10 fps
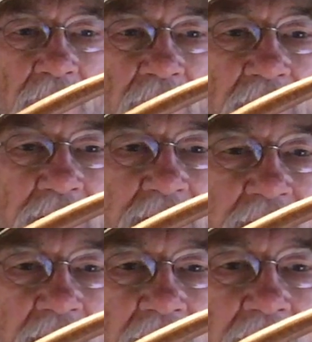This
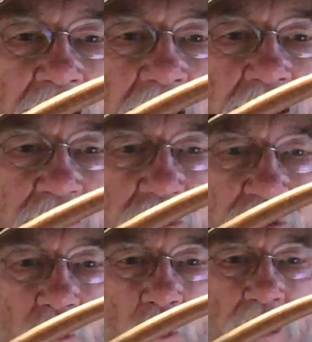
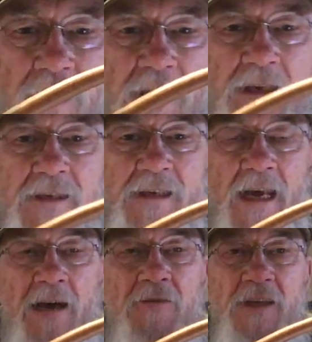Churchwarden does
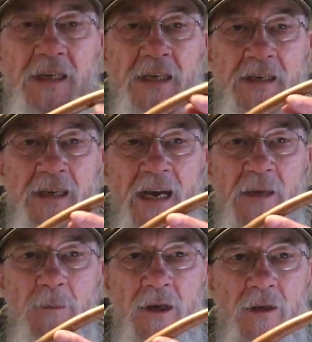have the
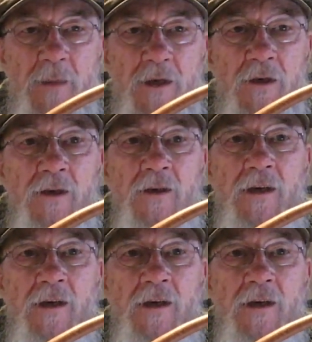9mm